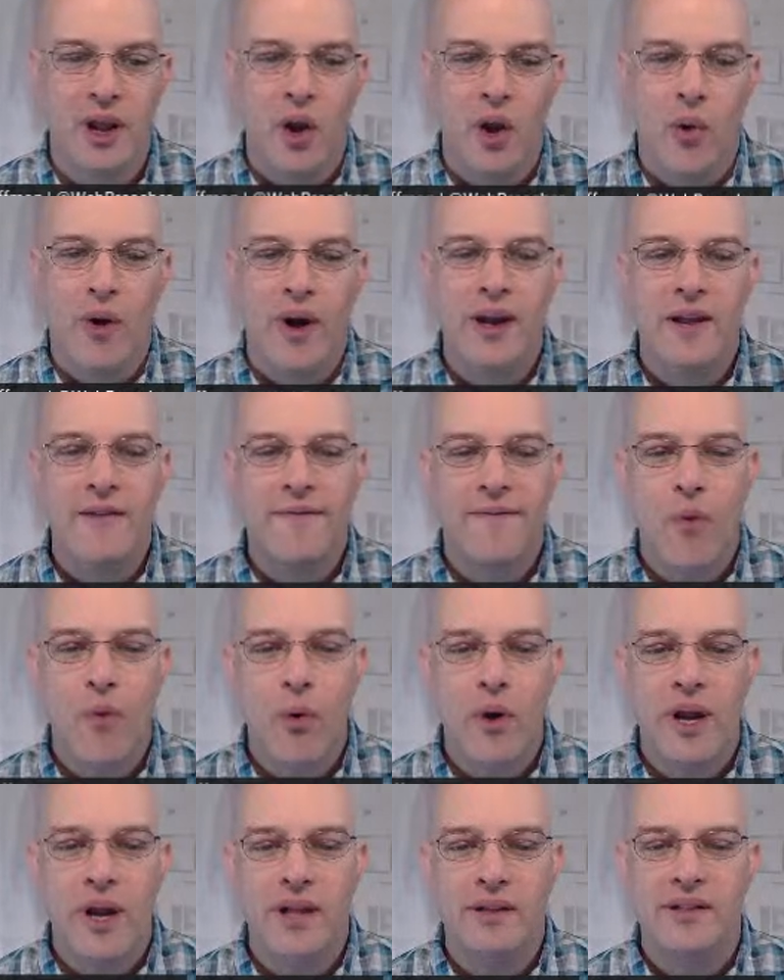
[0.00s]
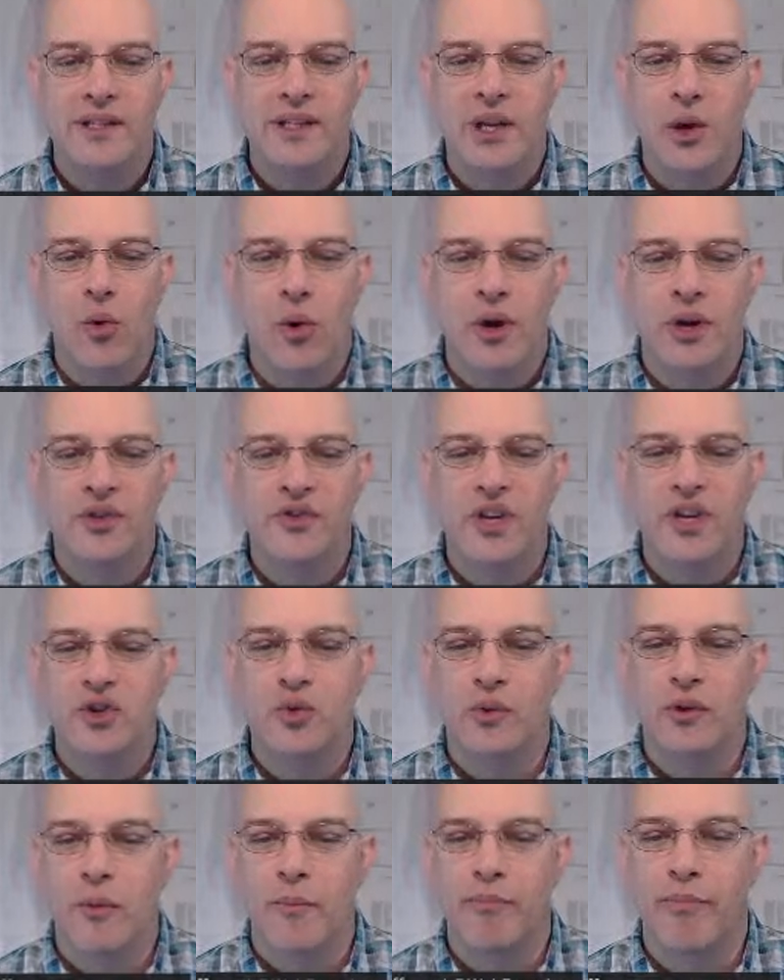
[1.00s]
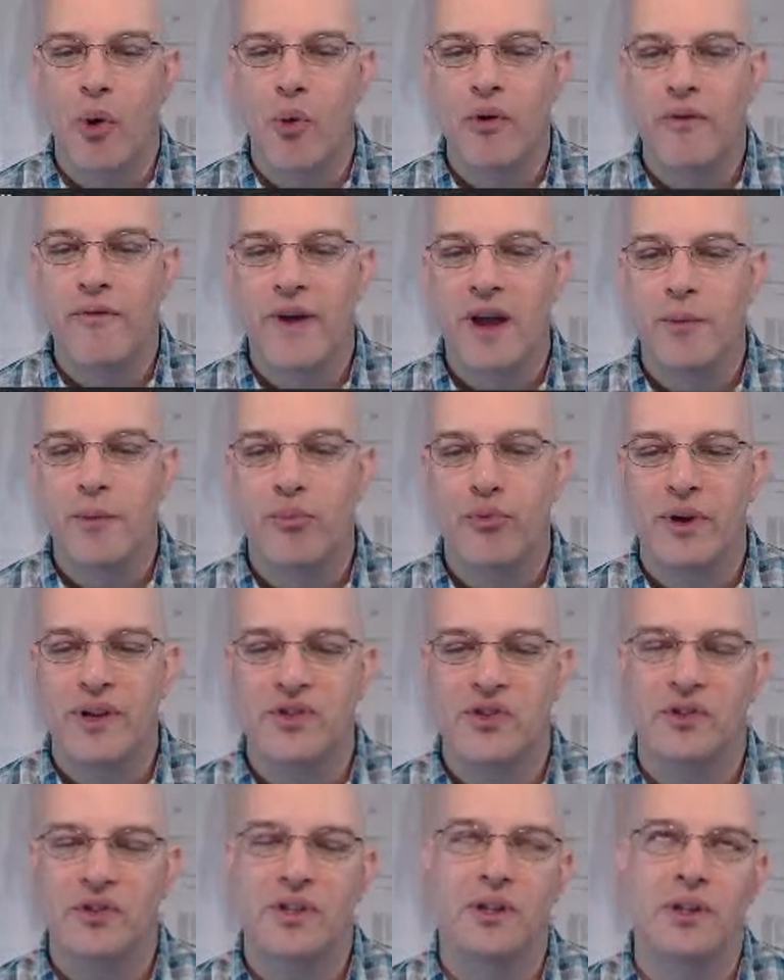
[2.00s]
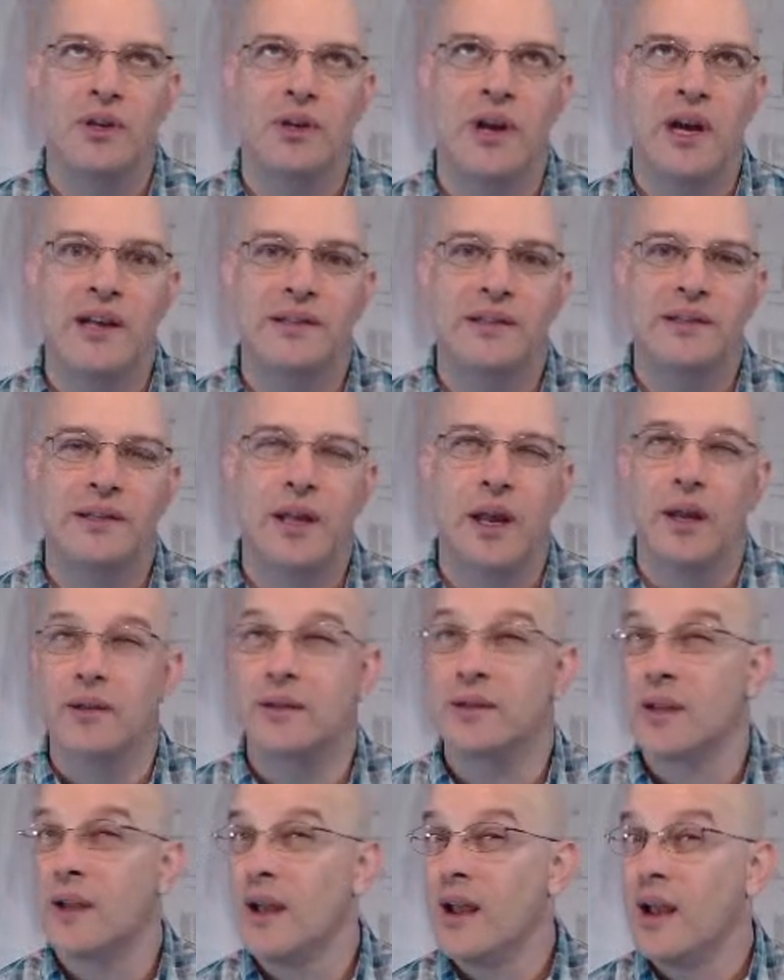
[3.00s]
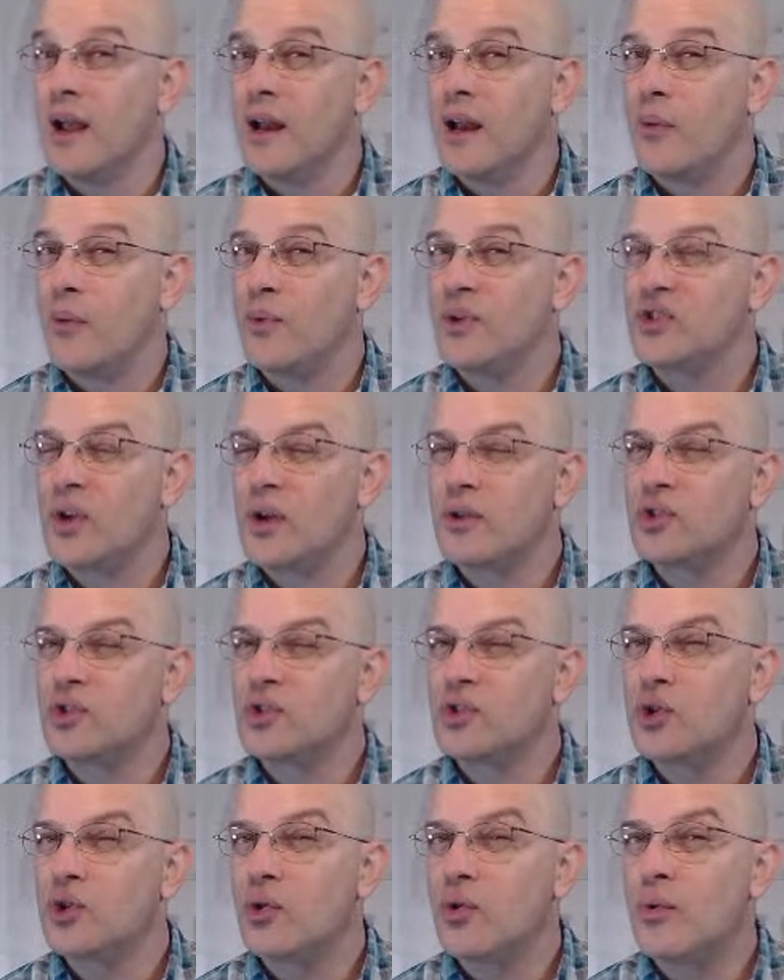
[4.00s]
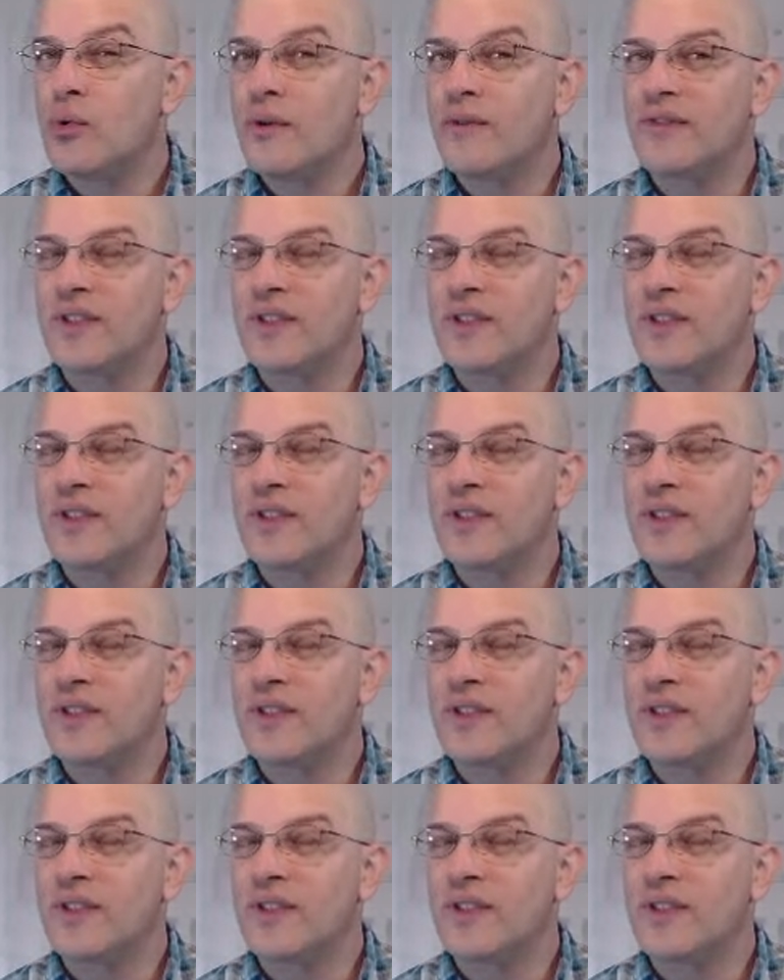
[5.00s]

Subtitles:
or any foreign entity or organization with a bona fide presence in the United States. And we saw two of